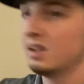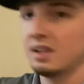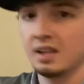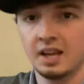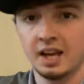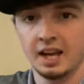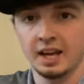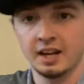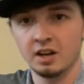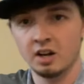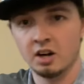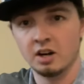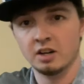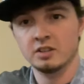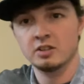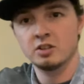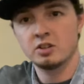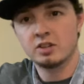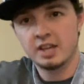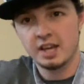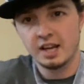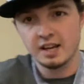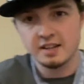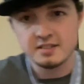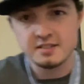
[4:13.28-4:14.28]
Hang on, you
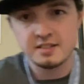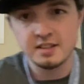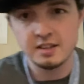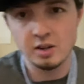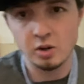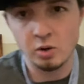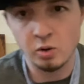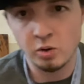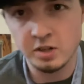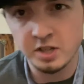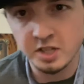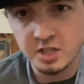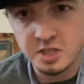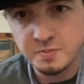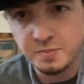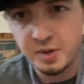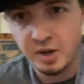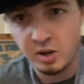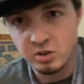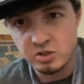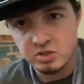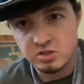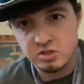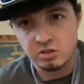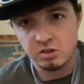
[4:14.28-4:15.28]
can't see the Hornets
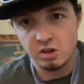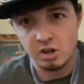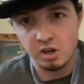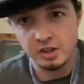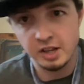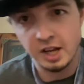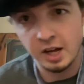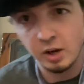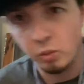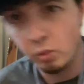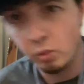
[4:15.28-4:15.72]
poster all that